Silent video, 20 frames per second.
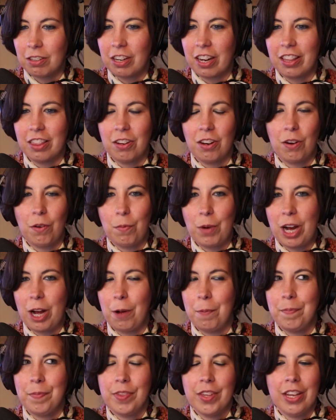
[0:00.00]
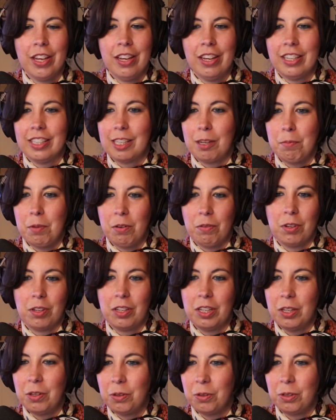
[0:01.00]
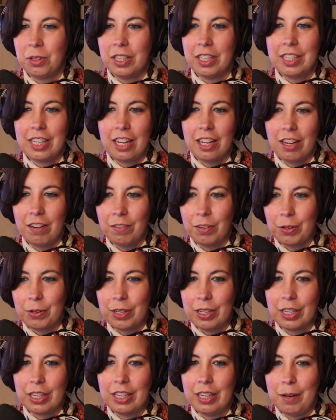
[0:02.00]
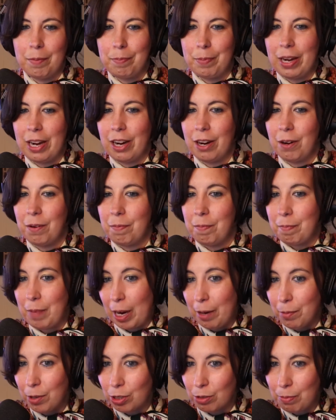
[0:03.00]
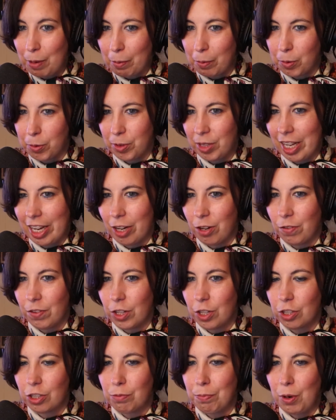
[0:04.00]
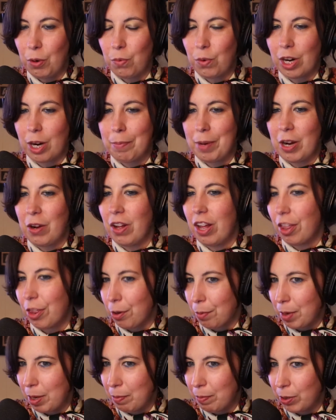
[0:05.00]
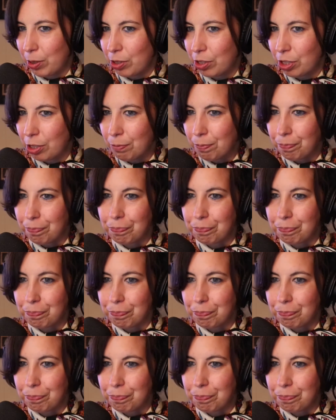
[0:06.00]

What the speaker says: I thought, well, it's going to be really cool to tell everyone about my most memorable layovers, but what about other people's?